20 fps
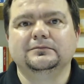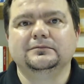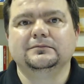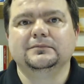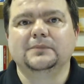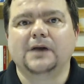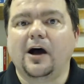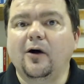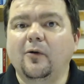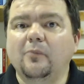
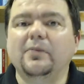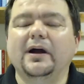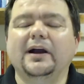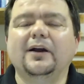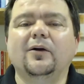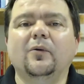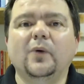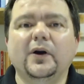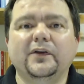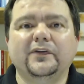I'll
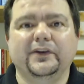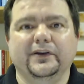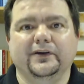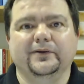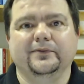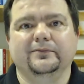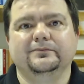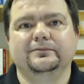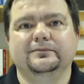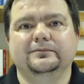bear with you
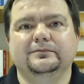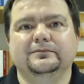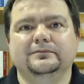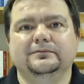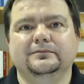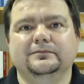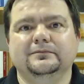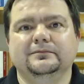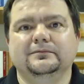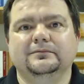
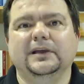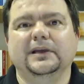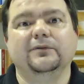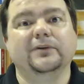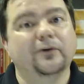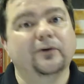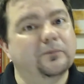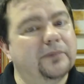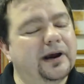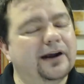if
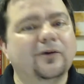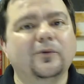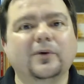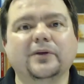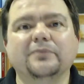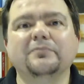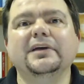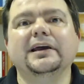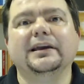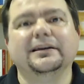you'll bear
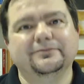with me.